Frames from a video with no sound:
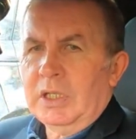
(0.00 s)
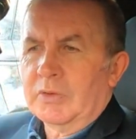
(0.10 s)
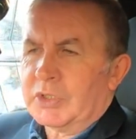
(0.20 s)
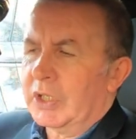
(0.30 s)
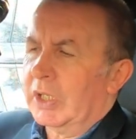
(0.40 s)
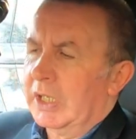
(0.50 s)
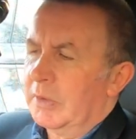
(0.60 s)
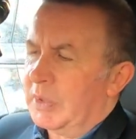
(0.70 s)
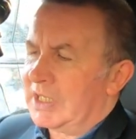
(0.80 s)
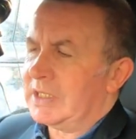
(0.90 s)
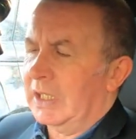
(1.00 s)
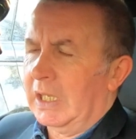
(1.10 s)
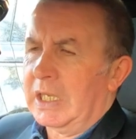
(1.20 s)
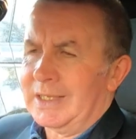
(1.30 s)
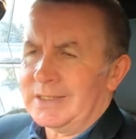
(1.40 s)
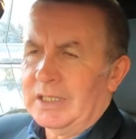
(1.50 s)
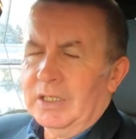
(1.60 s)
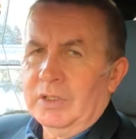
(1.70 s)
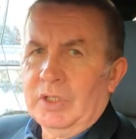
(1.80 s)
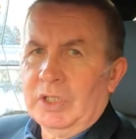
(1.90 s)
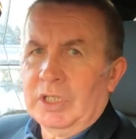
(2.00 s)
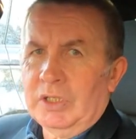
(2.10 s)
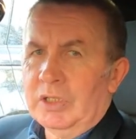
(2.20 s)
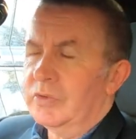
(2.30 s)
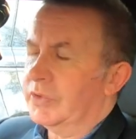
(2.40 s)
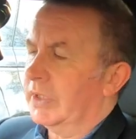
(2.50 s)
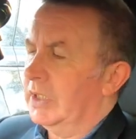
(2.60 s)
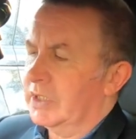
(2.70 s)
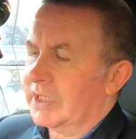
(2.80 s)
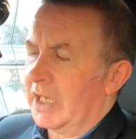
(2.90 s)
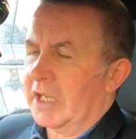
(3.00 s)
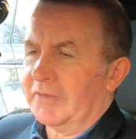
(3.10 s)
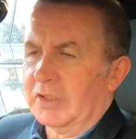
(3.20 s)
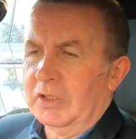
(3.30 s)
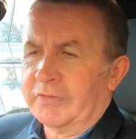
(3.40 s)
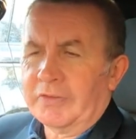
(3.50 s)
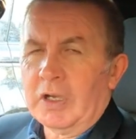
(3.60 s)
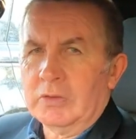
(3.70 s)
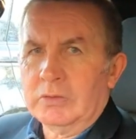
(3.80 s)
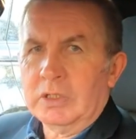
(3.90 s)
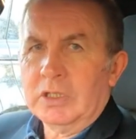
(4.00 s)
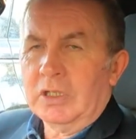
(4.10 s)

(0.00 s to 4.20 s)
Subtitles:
certainly the best thing is that you can use the sat nav on your phone.